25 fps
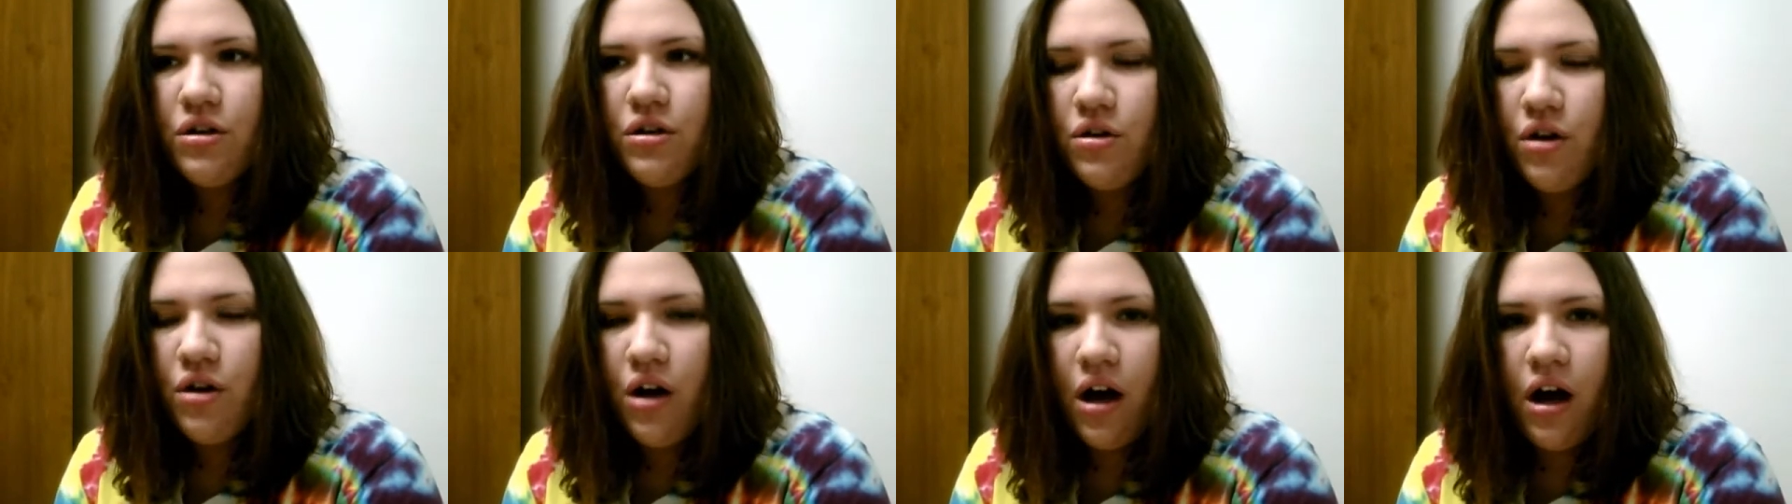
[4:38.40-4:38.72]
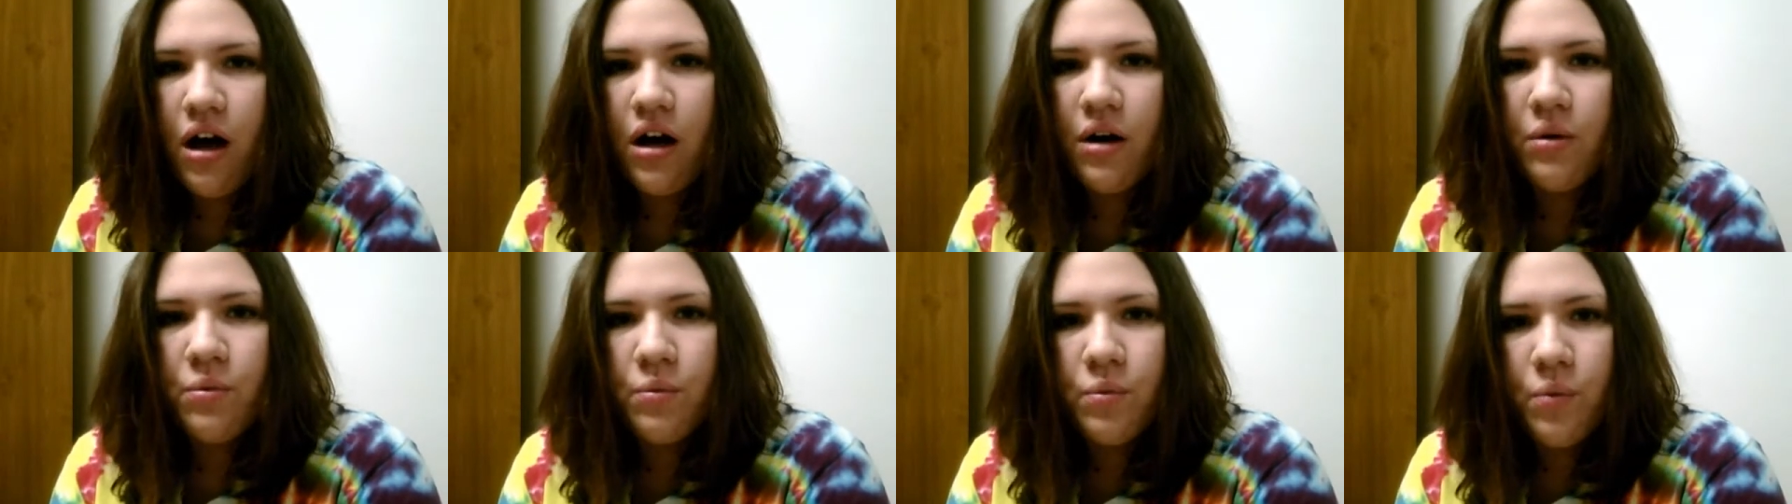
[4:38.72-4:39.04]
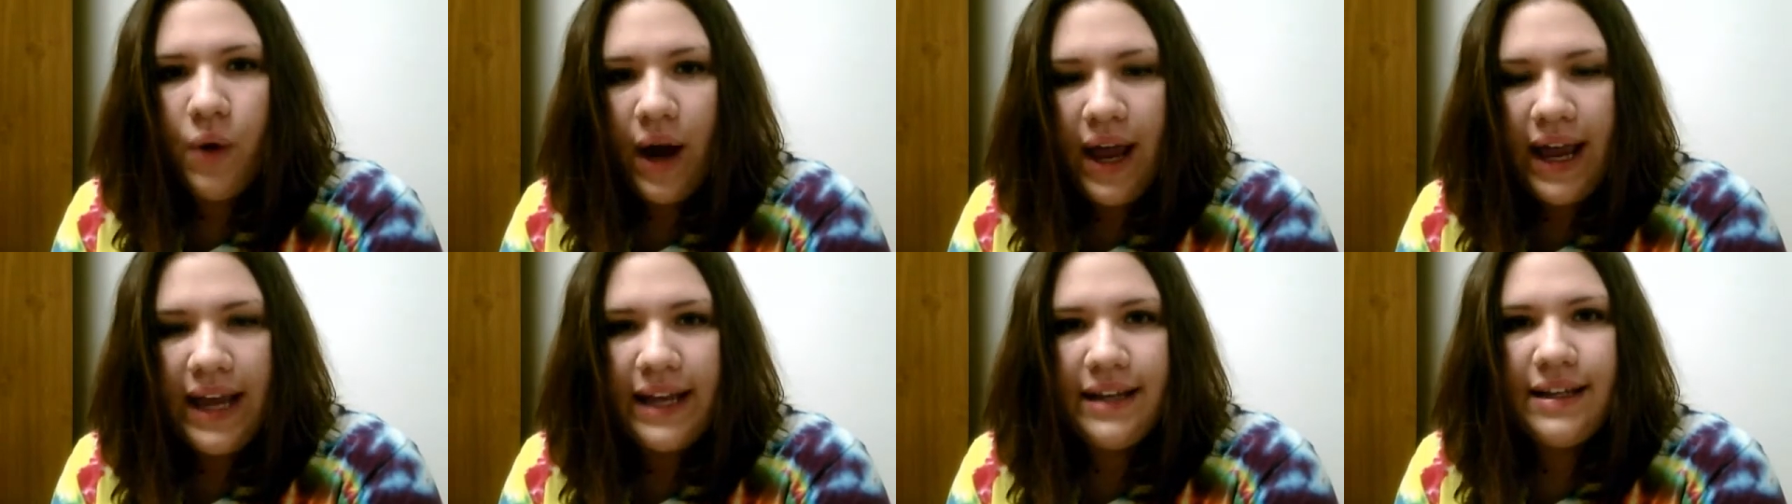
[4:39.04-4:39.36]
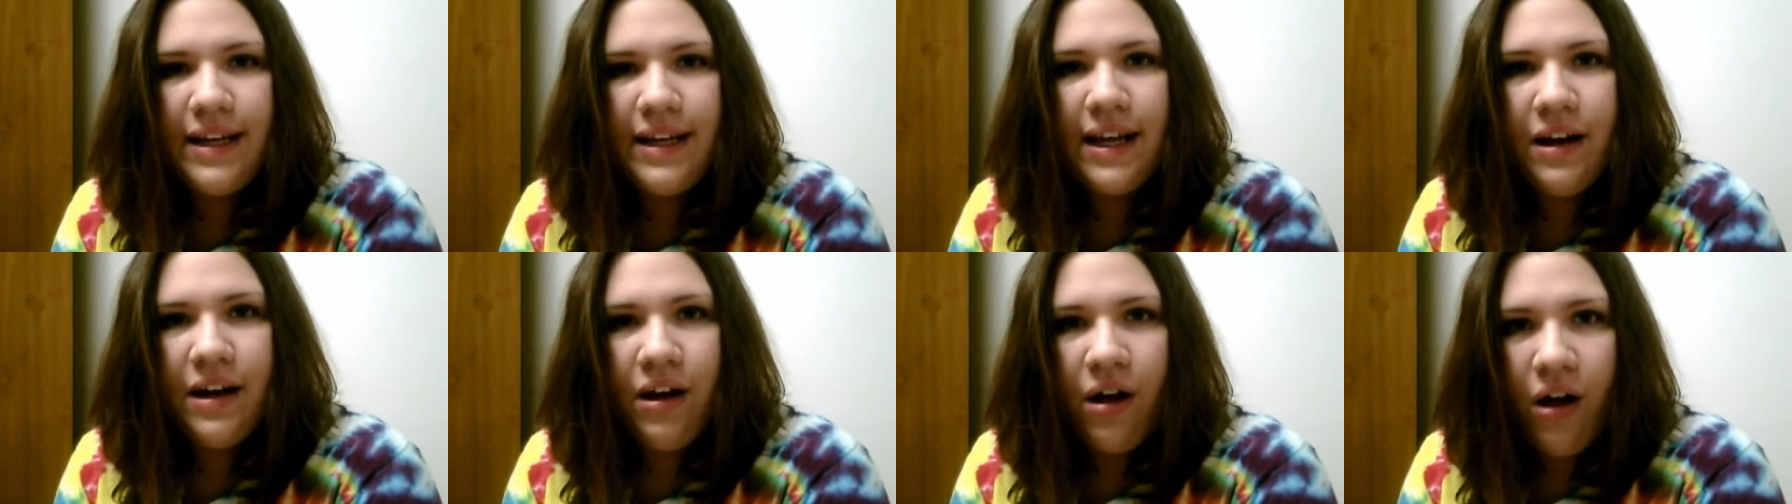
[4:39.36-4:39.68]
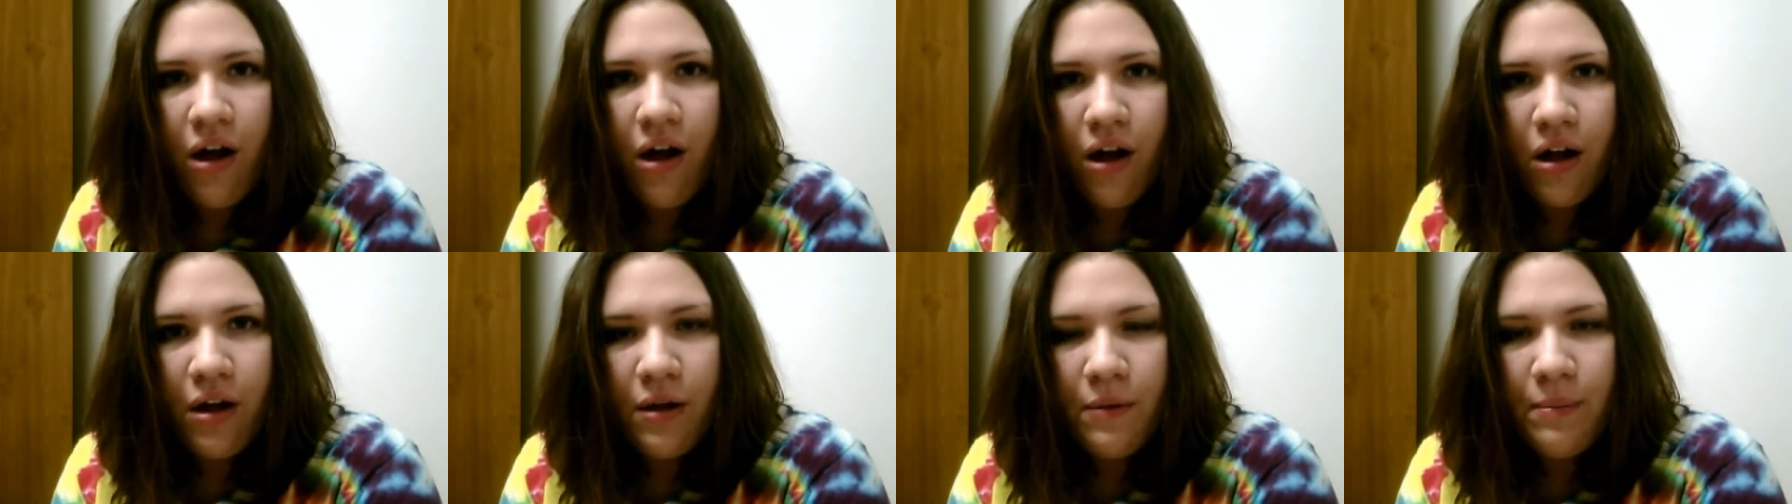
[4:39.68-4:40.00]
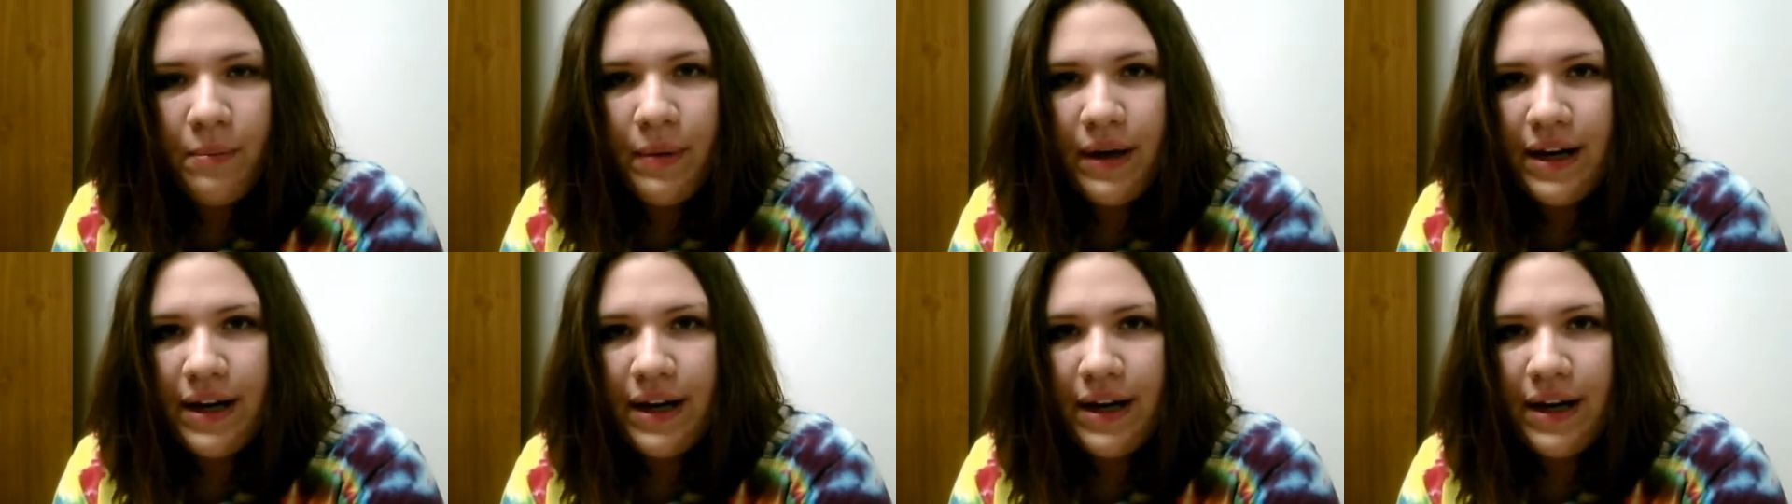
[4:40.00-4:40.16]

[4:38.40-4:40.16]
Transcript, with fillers: not right at all.